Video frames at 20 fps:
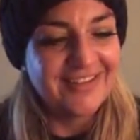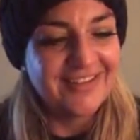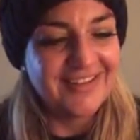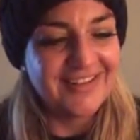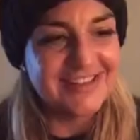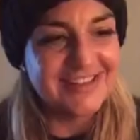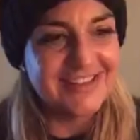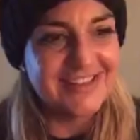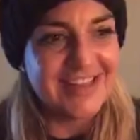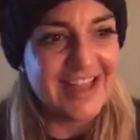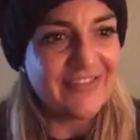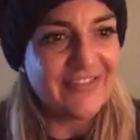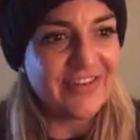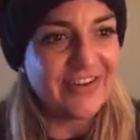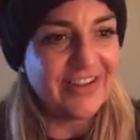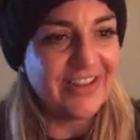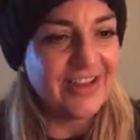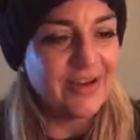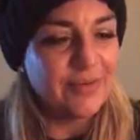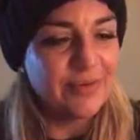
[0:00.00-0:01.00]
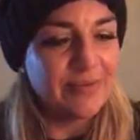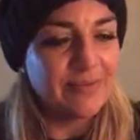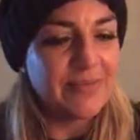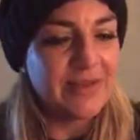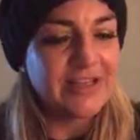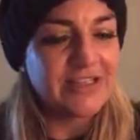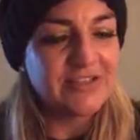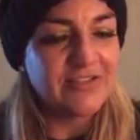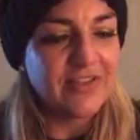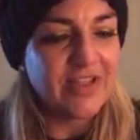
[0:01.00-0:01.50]
It's definitely a when
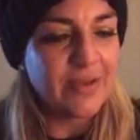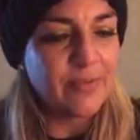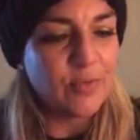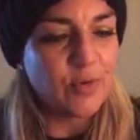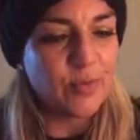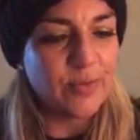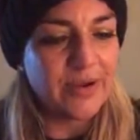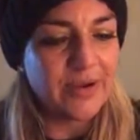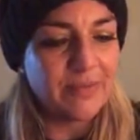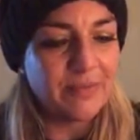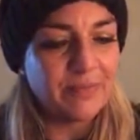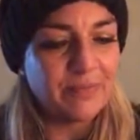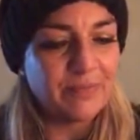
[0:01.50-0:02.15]
pigs fly moment.